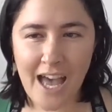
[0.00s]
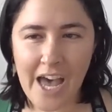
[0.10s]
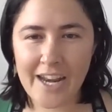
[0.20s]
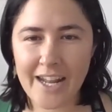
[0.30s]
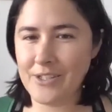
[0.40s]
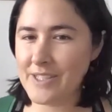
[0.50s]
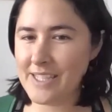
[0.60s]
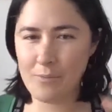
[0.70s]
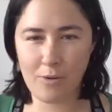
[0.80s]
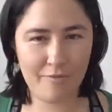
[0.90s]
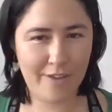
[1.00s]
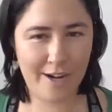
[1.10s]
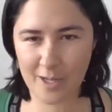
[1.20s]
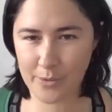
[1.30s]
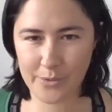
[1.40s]
out, and you see what
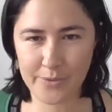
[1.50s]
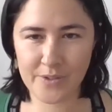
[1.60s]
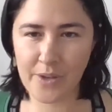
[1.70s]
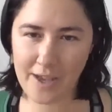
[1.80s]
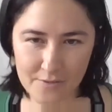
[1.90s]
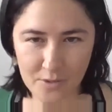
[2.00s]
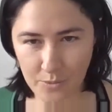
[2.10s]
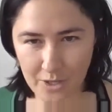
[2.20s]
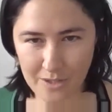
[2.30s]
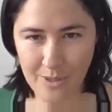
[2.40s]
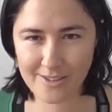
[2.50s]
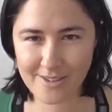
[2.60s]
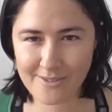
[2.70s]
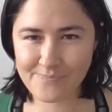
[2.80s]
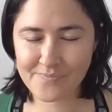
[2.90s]
variables you have to work with.
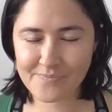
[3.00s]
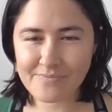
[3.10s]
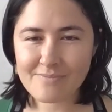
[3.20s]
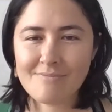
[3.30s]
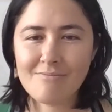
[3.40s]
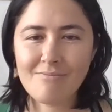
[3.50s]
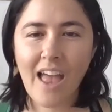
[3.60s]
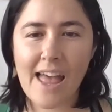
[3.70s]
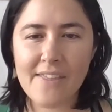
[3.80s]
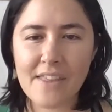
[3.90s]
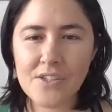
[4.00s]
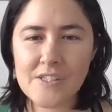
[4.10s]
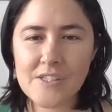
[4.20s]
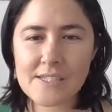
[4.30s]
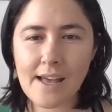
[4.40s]
And then you
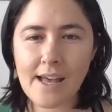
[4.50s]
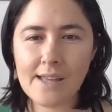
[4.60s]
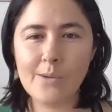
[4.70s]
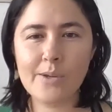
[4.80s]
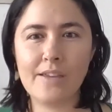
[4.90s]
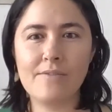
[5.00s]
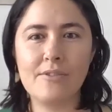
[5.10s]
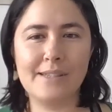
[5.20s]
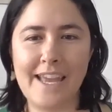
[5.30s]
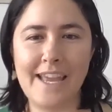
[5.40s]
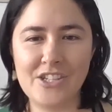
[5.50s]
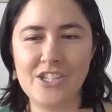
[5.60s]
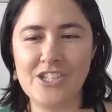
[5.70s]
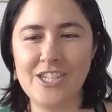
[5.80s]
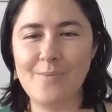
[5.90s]
start looking for
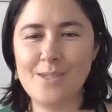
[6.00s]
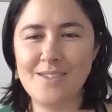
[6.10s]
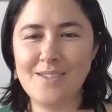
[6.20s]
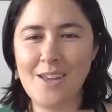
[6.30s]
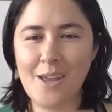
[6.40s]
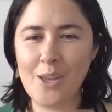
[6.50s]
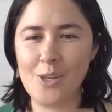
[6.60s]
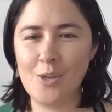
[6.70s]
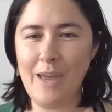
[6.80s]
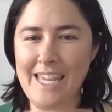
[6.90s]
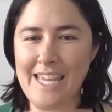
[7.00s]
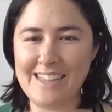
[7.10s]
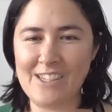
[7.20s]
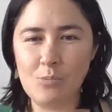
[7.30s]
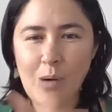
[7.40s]
relationships. You're making
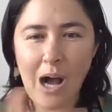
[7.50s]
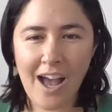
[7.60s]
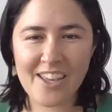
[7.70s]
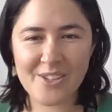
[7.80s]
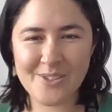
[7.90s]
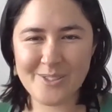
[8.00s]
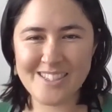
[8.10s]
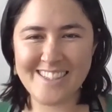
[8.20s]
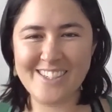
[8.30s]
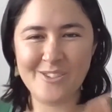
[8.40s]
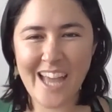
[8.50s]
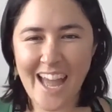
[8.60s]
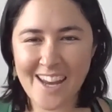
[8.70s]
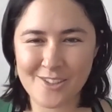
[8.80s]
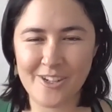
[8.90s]
little piles, little
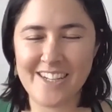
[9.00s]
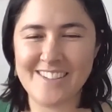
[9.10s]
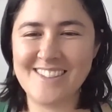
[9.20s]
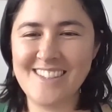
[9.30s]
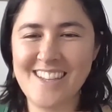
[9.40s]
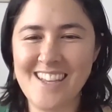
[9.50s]
categories.